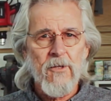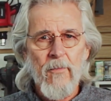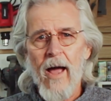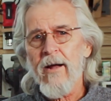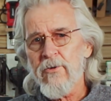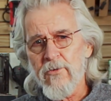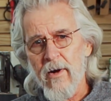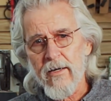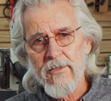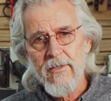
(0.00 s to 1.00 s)
in the back of
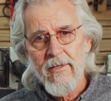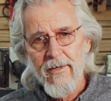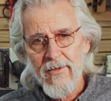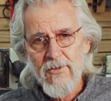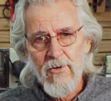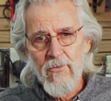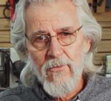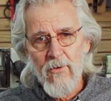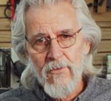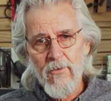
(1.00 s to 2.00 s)
trucks and so
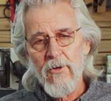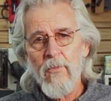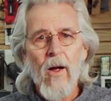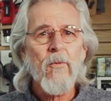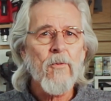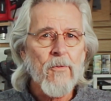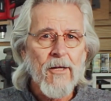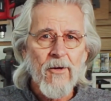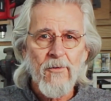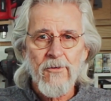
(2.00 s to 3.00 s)
forth. Well, you
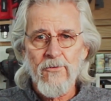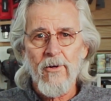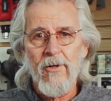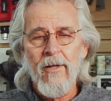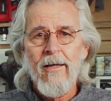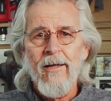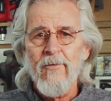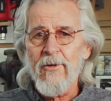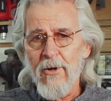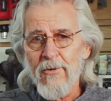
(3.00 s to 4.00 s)
probably know the drill.
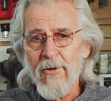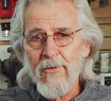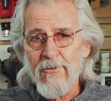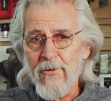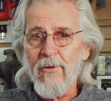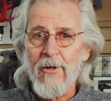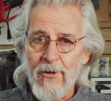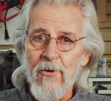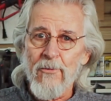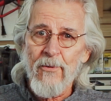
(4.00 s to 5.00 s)
If you don't know the drill, you'll
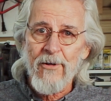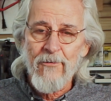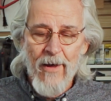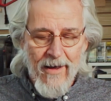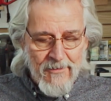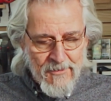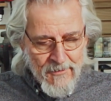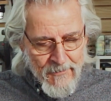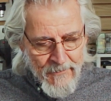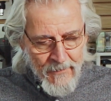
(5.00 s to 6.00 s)
know it pretty fast.
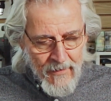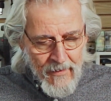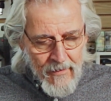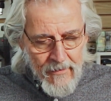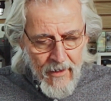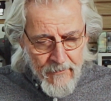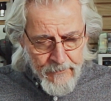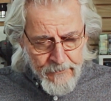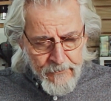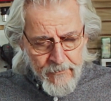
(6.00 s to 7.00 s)

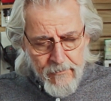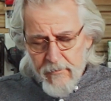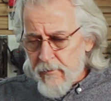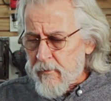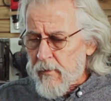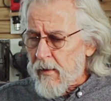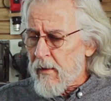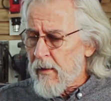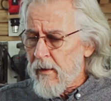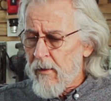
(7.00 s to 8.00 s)
Now,
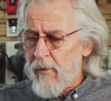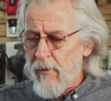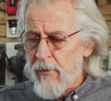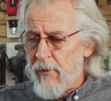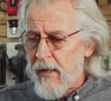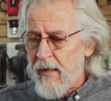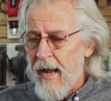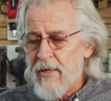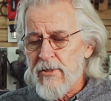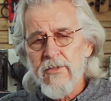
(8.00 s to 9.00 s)
the
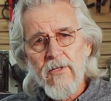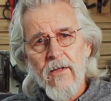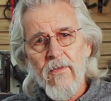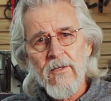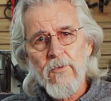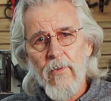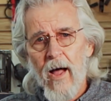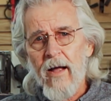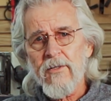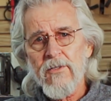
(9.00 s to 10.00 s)
connections on this
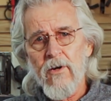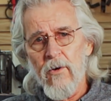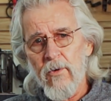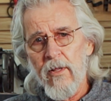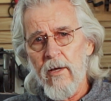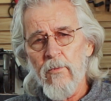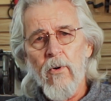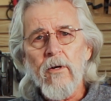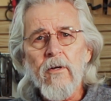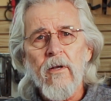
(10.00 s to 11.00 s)
box are really
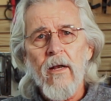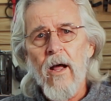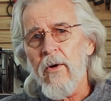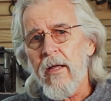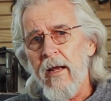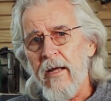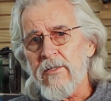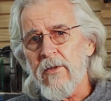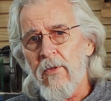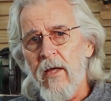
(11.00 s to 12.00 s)
important and how it
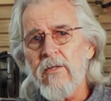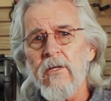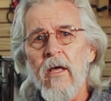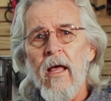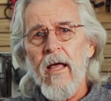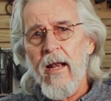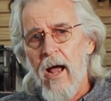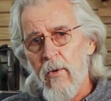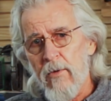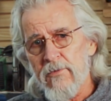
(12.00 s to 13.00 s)
connects to things and
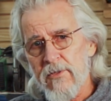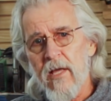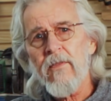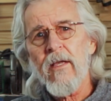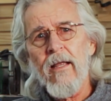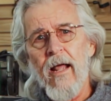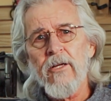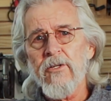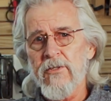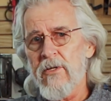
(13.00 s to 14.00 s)
how we've set the
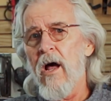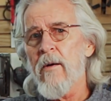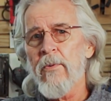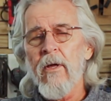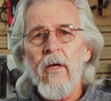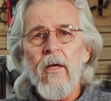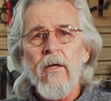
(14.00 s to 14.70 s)
connections up